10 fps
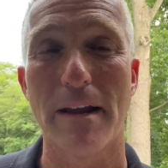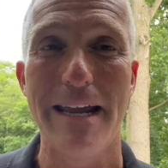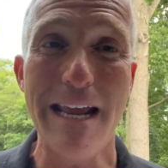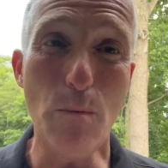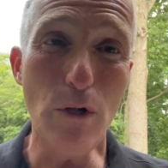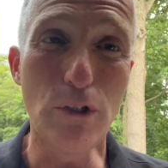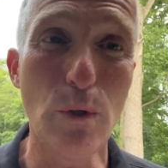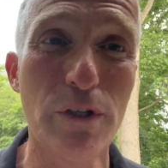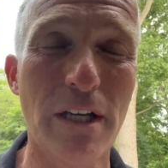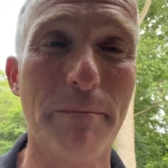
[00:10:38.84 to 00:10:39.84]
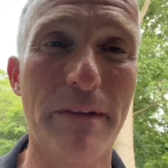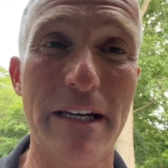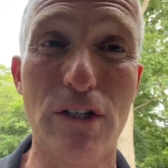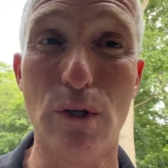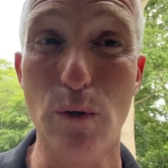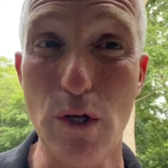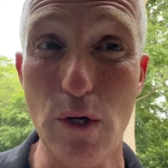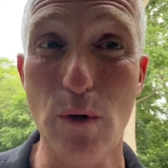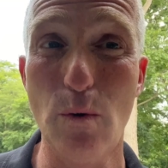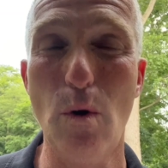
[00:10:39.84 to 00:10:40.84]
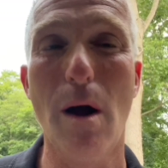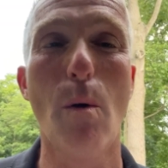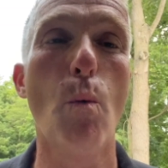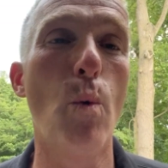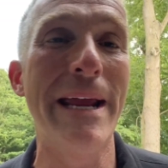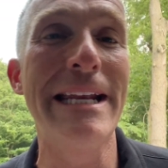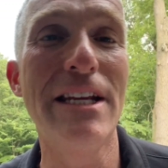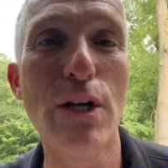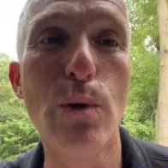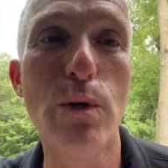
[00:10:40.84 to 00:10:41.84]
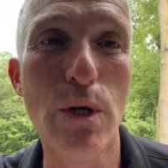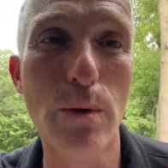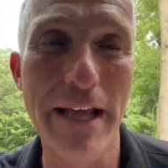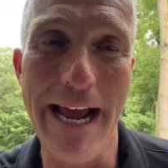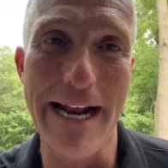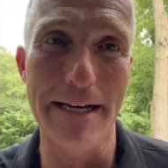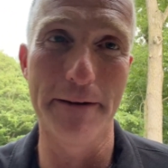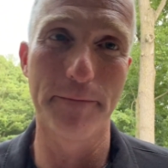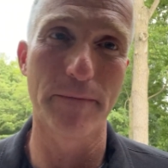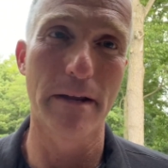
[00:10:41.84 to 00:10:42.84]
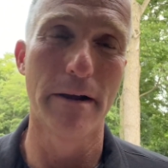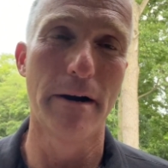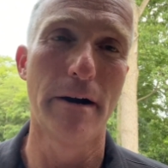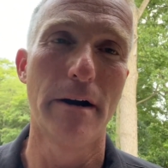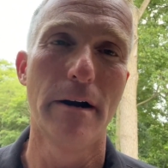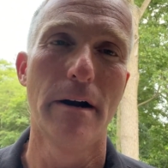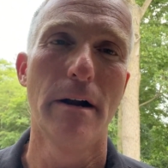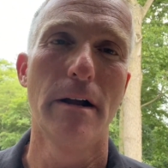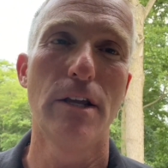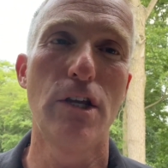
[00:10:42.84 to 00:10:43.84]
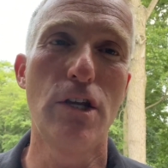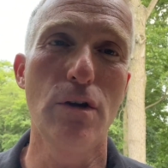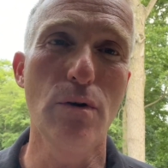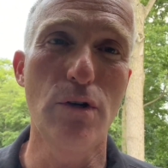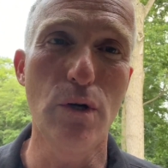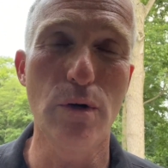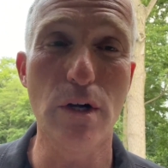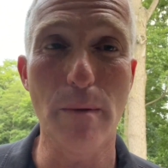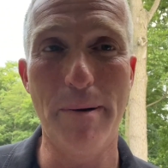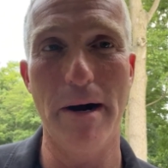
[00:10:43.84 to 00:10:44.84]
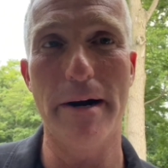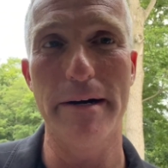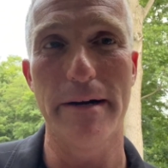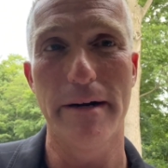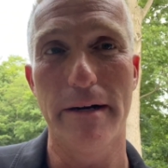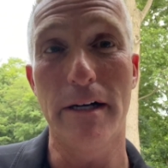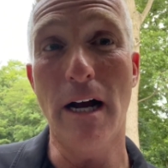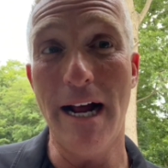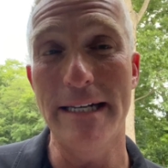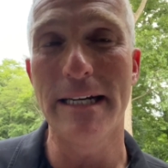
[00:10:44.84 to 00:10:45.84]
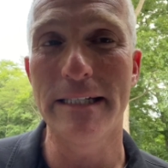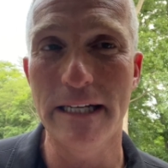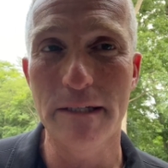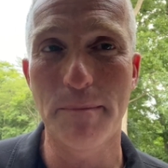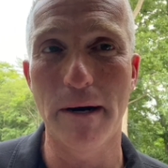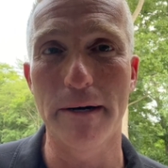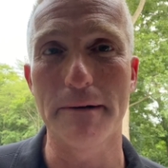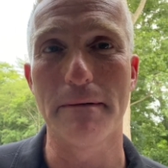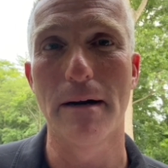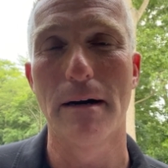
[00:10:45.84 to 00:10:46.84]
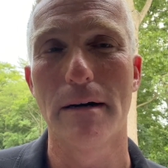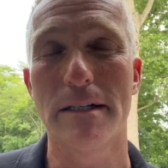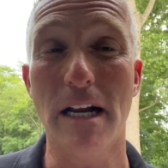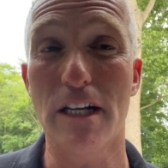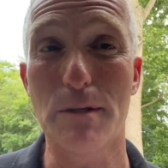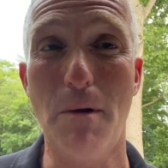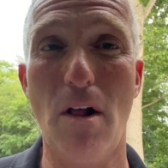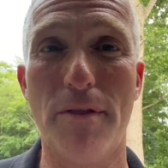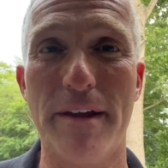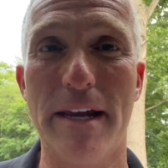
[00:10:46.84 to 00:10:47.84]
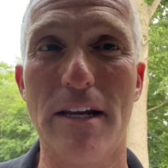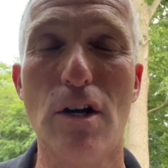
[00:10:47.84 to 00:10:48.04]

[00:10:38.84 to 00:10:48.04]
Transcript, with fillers: It will do something to you when you do that. You do your part, God does his part. It's not a small thing.